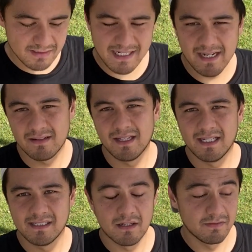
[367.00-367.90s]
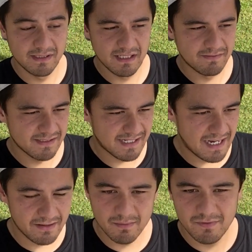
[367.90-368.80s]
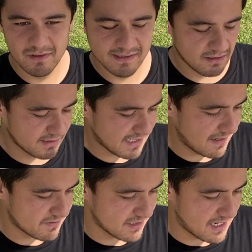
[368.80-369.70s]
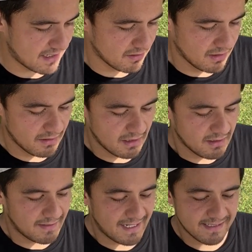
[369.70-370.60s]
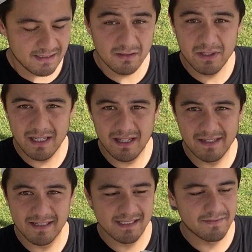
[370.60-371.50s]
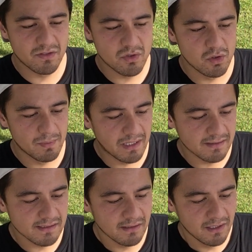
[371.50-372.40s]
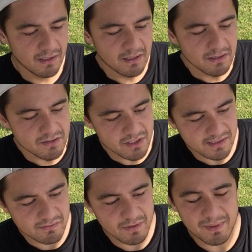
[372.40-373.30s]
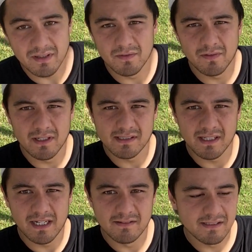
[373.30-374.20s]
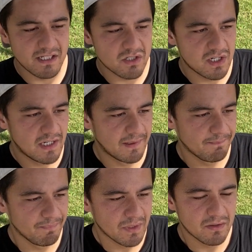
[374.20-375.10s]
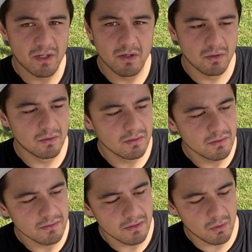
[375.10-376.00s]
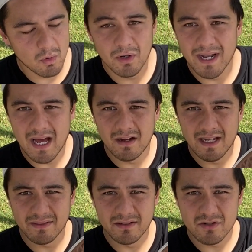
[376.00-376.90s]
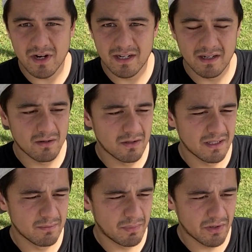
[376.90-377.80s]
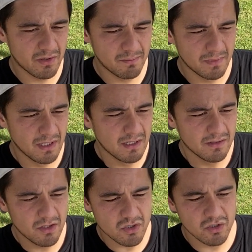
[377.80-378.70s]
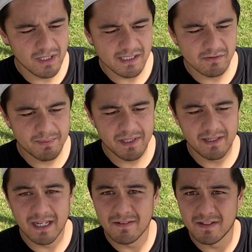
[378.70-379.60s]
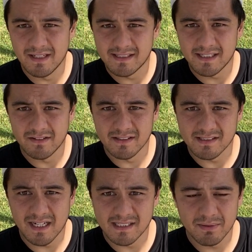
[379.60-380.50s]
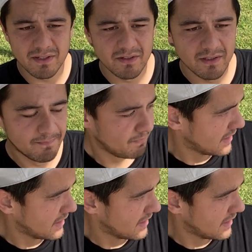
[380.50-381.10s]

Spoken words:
skated these, obviously I've just skated them for as long as I have today. These are looking like this after 2 months. Just ripping the first layer of stitching, not worn out at the tread at all at the bottom, no shoelace ripping. Even this here on the side's pretty good.